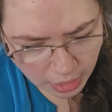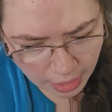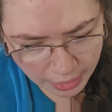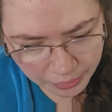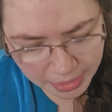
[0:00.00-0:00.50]

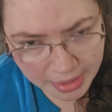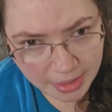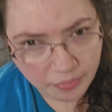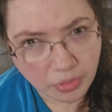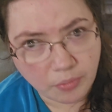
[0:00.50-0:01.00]
I would
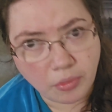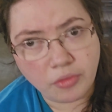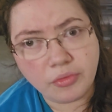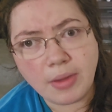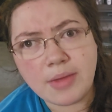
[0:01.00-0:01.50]
keep them
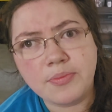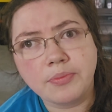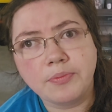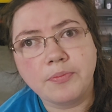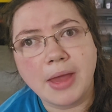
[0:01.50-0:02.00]
both in my
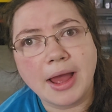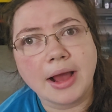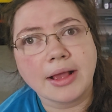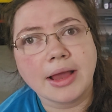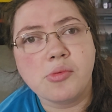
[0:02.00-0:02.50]

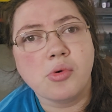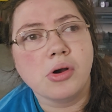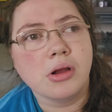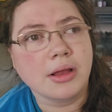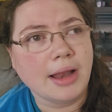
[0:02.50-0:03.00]
bag at
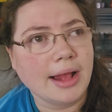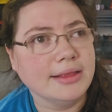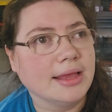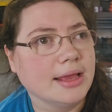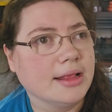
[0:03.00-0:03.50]
work, and I
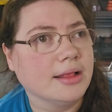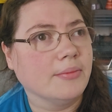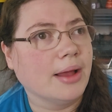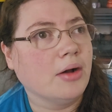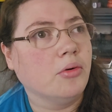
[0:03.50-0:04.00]
take
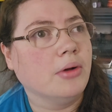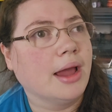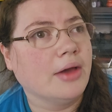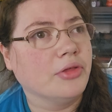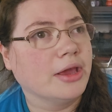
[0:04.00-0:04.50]
them out
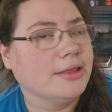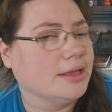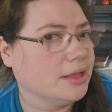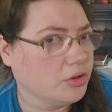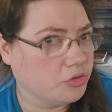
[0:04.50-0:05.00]
as I
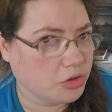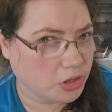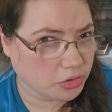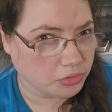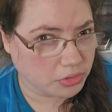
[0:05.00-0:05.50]
needed to
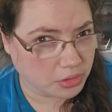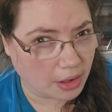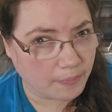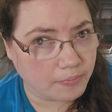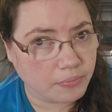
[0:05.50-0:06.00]
use
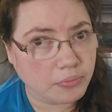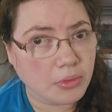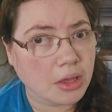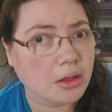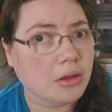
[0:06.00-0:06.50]
them.
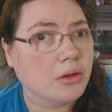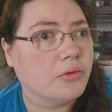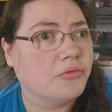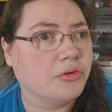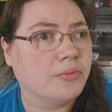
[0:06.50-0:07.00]

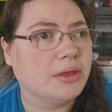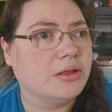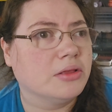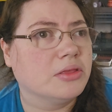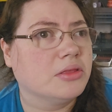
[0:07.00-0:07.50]
For me,
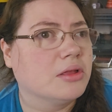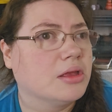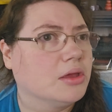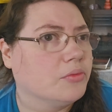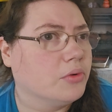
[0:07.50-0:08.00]
the
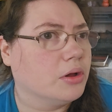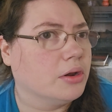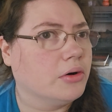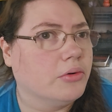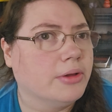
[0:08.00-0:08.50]
sticky one
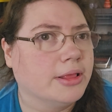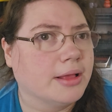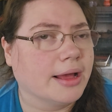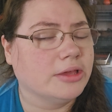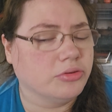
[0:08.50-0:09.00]
always
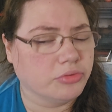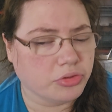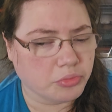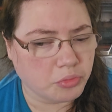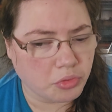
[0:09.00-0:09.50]
got
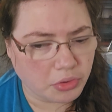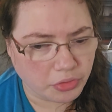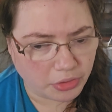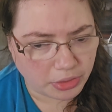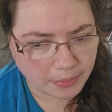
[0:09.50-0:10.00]
used more
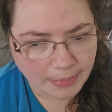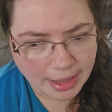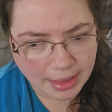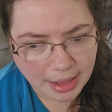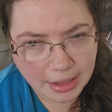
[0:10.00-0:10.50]
than the
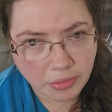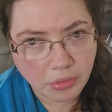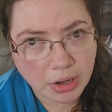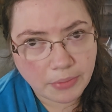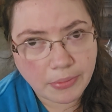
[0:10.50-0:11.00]
magnetic
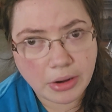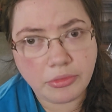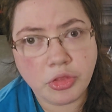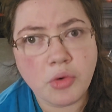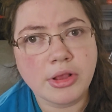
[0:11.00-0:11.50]
one, but it
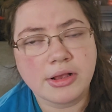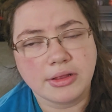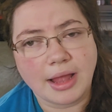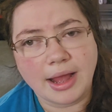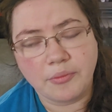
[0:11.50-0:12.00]
was always
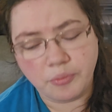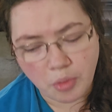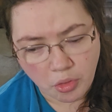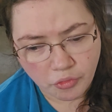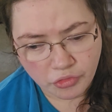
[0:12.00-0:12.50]
good to have both.